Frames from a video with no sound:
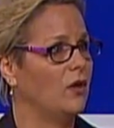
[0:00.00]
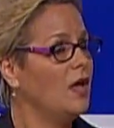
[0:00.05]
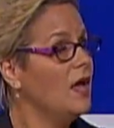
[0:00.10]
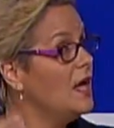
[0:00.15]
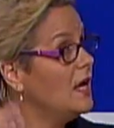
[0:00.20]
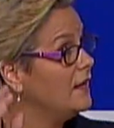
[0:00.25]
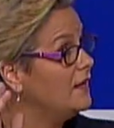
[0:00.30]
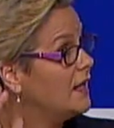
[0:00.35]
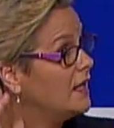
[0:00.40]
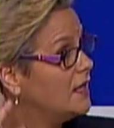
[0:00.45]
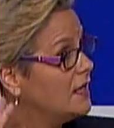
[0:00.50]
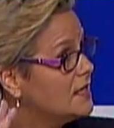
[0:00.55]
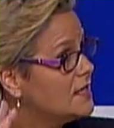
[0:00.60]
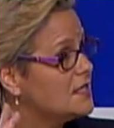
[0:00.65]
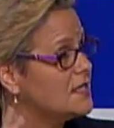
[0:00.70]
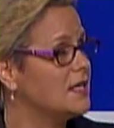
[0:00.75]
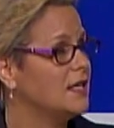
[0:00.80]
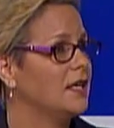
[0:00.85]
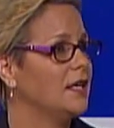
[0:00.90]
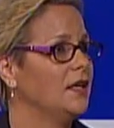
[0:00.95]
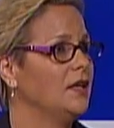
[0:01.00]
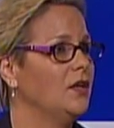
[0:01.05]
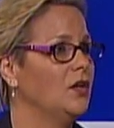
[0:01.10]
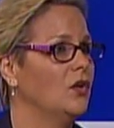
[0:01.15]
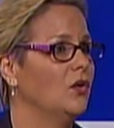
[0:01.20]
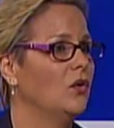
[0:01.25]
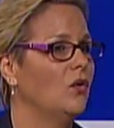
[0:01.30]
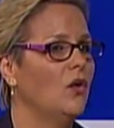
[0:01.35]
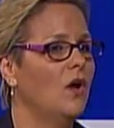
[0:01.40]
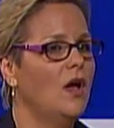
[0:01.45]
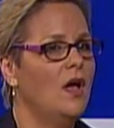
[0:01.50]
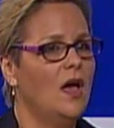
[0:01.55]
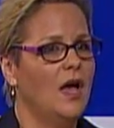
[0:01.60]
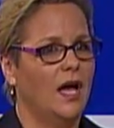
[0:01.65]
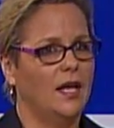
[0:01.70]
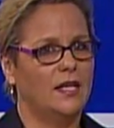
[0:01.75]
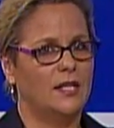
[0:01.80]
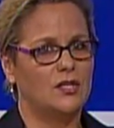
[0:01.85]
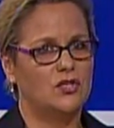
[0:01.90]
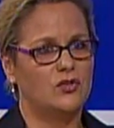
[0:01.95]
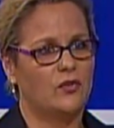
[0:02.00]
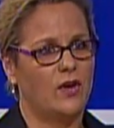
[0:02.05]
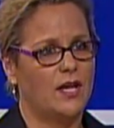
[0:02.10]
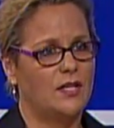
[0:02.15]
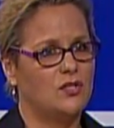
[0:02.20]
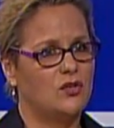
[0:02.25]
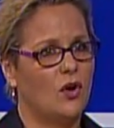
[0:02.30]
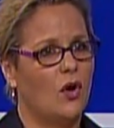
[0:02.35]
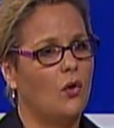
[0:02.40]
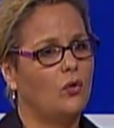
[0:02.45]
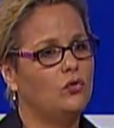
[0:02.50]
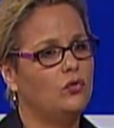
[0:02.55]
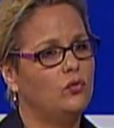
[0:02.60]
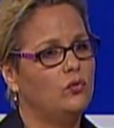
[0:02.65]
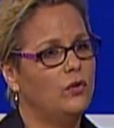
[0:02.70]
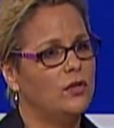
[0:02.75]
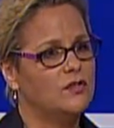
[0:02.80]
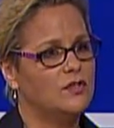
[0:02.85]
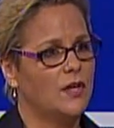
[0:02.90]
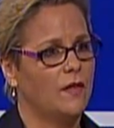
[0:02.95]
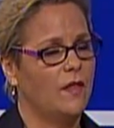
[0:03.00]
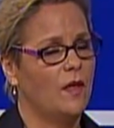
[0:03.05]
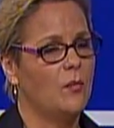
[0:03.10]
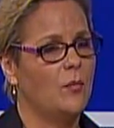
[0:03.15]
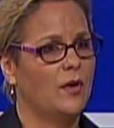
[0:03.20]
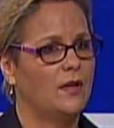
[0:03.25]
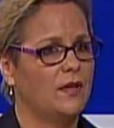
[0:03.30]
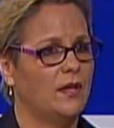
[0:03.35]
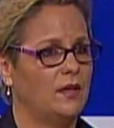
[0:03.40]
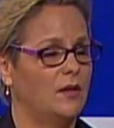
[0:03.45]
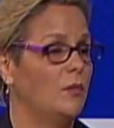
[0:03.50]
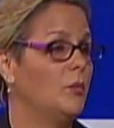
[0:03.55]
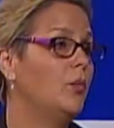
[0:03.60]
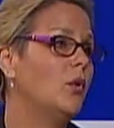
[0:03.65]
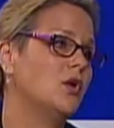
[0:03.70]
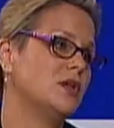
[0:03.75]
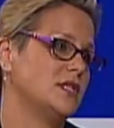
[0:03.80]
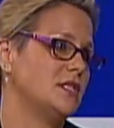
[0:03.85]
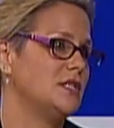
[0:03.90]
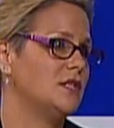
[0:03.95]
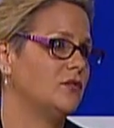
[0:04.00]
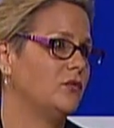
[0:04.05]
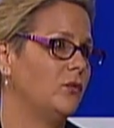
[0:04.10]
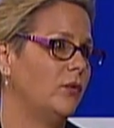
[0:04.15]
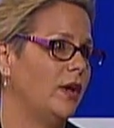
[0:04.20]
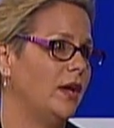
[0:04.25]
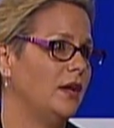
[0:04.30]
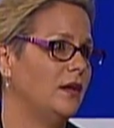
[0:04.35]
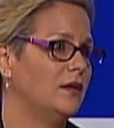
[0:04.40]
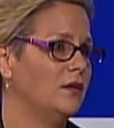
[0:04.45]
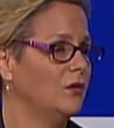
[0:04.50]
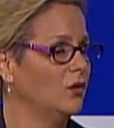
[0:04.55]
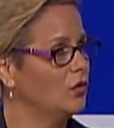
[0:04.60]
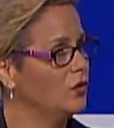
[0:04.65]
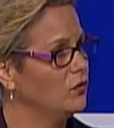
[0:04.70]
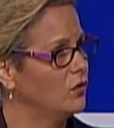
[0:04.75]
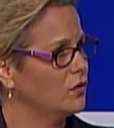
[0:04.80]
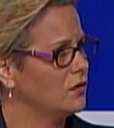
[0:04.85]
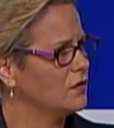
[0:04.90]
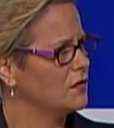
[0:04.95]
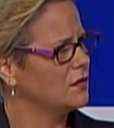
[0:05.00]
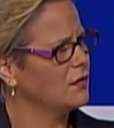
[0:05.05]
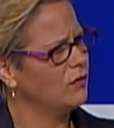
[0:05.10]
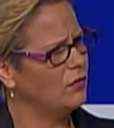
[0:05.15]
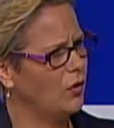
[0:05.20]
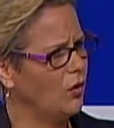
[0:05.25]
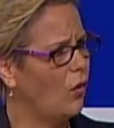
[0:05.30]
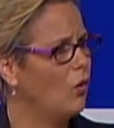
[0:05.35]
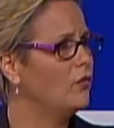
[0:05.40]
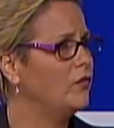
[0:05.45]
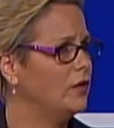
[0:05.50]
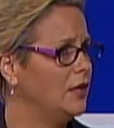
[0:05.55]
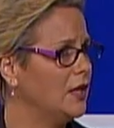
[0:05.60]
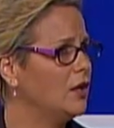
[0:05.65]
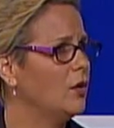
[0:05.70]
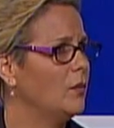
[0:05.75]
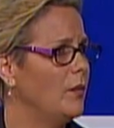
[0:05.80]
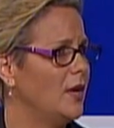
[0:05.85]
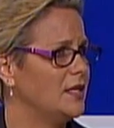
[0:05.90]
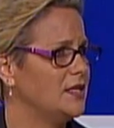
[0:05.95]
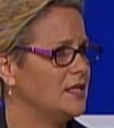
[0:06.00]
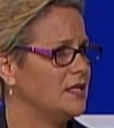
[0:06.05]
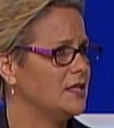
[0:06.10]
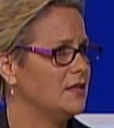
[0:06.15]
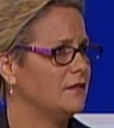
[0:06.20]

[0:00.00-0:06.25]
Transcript: They listen, and they try to outdo each other, but in a positive way, not overly competitive.